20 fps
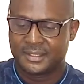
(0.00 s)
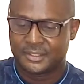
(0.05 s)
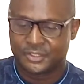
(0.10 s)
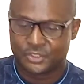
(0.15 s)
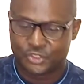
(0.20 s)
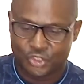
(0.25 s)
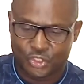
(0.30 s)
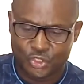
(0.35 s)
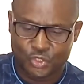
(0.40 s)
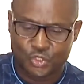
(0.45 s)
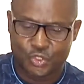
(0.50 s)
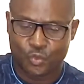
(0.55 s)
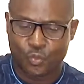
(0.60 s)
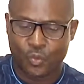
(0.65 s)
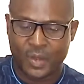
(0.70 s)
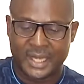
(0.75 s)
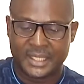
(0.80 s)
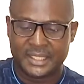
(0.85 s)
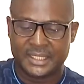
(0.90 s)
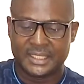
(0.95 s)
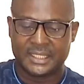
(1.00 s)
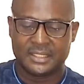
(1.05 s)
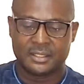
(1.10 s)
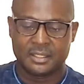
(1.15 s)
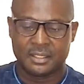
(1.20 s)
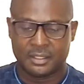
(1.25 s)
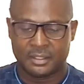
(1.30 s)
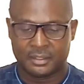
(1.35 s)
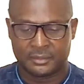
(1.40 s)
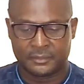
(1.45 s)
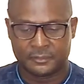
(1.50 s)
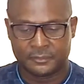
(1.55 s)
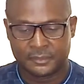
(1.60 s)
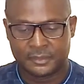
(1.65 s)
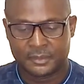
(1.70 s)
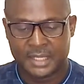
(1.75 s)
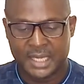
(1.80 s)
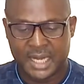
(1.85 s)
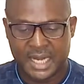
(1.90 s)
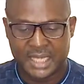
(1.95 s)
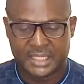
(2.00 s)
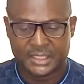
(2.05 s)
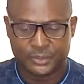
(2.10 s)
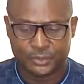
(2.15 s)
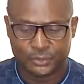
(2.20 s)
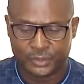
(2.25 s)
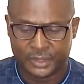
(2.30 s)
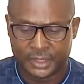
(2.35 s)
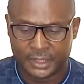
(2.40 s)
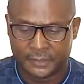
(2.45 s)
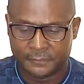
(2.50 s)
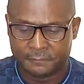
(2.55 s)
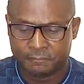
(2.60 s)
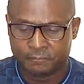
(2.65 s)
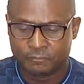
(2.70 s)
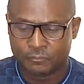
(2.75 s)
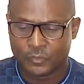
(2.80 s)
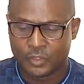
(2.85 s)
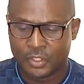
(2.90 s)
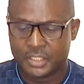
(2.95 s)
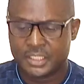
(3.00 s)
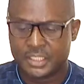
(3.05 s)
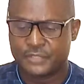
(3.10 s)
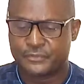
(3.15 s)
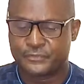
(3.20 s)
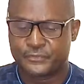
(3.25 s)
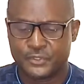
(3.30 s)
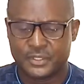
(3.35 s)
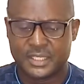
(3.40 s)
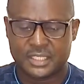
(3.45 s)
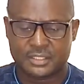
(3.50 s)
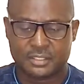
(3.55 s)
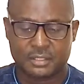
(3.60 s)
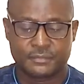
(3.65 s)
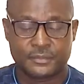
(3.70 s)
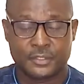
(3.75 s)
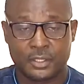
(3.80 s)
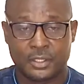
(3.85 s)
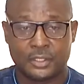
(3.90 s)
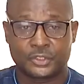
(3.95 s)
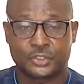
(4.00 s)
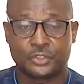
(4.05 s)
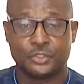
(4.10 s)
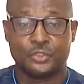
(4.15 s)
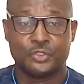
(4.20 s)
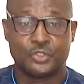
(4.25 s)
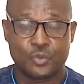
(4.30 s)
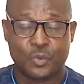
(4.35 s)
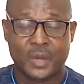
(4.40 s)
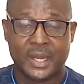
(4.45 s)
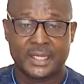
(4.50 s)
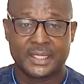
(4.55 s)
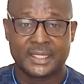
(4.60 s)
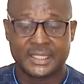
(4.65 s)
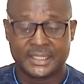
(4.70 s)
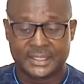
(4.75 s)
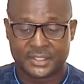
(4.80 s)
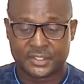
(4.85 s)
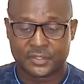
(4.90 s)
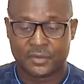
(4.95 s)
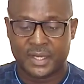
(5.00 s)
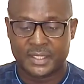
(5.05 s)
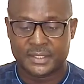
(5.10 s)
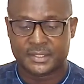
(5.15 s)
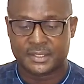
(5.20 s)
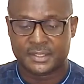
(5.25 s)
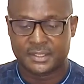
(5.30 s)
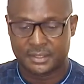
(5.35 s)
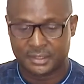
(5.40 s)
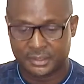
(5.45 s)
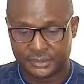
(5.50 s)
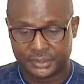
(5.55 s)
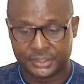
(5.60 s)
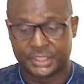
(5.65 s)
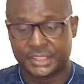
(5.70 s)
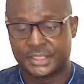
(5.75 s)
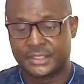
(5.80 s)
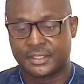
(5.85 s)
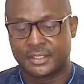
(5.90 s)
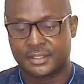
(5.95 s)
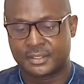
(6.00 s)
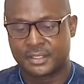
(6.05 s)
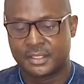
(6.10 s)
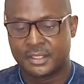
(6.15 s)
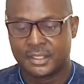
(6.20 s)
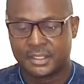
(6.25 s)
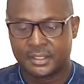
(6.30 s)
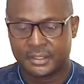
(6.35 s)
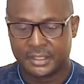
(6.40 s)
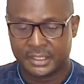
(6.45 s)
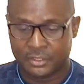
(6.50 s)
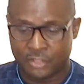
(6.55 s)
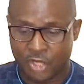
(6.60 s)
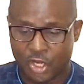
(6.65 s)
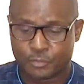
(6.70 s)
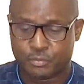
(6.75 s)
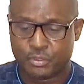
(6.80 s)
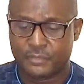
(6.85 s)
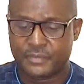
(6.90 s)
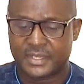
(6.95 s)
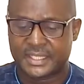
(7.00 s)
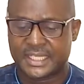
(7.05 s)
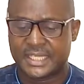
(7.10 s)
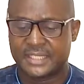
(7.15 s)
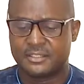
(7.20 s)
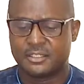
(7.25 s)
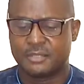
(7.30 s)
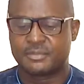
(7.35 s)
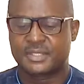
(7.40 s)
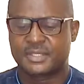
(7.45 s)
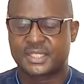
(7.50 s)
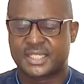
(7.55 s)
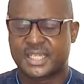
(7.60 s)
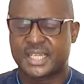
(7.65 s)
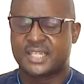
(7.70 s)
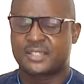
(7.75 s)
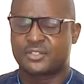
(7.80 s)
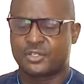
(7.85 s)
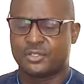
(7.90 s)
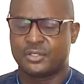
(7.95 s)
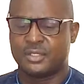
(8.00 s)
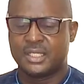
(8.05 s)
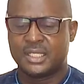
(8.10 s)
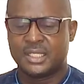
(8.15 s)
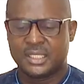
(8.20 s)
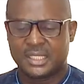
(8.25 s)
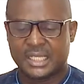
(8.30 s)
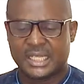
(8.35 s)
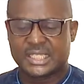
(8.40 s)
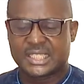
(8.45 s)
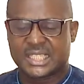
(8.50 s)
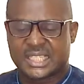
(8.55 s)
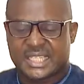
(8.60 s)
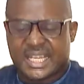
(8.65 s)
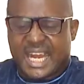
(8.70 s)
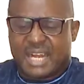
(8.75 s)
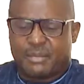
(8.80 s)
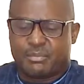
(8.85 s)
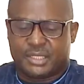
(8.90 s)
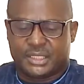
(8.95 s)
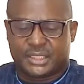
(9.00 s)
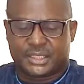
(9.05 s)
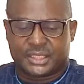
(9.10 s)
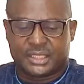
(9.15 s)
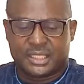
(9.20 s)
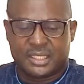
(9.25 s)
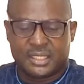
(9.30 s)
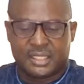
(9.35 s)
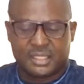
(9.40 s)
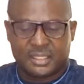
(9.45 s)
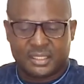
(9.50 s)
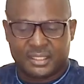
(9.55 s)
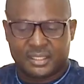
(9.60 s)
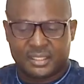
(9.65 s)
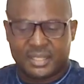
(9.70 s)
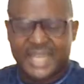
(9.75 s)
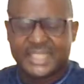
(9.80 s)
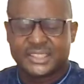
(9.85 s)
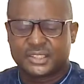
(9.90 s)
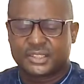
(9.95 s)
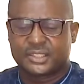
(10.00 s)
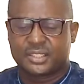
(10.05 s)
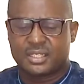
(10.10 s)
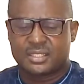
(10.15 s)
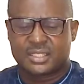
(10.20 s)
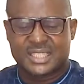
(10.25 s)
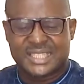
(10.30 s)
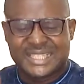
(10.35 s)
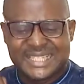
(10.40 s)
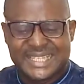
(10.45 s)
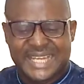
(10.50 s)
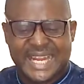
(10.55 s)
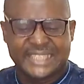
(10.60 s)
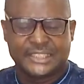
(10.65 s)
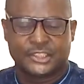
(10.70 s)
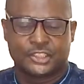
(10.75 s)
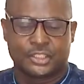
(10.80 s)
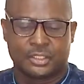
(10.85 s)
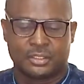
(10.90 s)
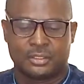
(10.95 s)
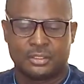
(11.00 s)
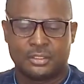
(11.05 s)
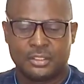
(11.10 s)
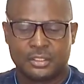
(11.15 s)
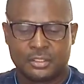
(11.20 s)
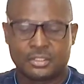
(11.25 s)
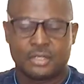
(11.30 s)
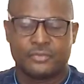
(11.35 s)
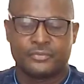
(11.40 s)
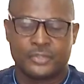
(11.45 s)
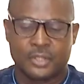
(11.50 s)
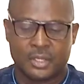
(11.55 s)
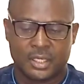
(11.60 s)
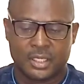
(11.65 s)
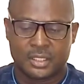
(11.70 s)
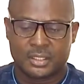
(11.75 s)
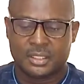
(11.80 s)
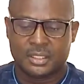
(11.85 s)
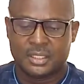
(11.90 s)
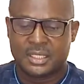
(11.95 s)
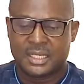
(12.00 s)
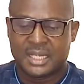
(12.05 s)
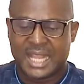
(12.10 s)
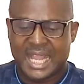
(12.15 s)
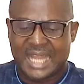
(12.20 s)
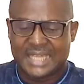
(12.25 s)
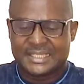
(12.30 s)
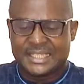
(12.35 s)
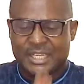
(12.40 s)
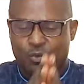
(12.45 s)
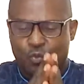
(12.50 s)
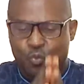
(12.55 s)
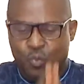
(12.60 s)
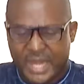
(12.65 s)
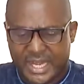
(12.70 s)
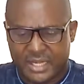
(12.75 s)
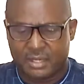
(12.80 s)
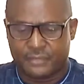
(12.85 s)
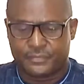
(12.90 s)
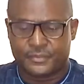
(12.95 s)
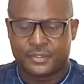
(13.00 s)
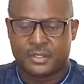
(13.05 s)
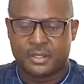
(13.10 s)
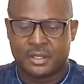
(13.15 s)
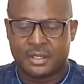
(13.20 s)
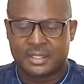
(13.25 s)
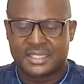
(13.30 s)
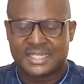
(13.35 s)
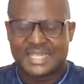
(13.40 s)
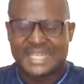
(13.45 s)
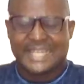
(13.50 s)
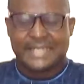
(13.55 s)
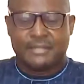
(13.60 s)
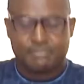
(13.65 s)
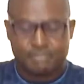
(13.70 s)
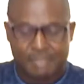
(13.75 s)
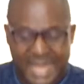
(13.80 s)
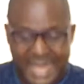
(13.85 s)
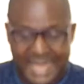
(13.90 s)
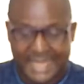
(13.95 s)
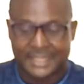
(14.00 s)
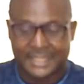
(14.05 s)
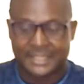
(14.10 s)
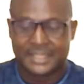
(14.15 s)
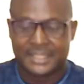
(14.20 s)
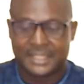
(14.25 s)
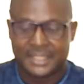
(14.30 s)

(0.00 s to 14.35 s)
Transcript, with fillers: should dwell in God. Hallelujah. All the fullness of God should dwell in Christ Jesus. The God of the kingdom seek to establish righteous nature of God and the will of God in man